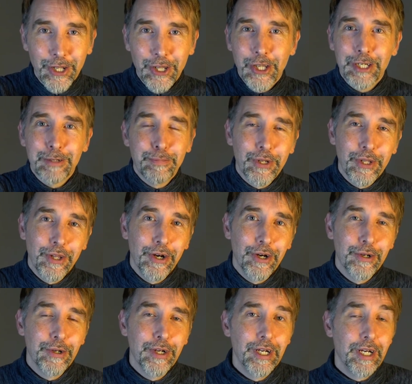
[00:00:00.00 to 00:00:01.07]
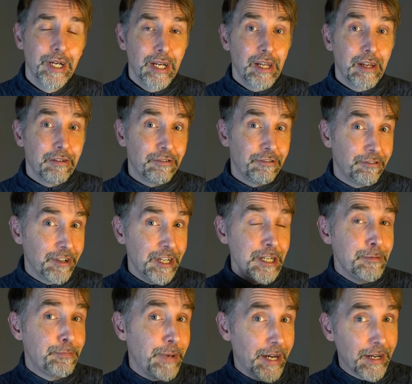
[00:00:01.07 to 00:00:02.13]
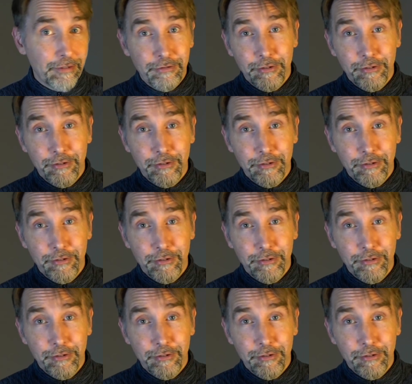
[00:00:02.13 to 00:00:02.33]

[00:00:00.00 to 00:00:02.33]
a link below feedback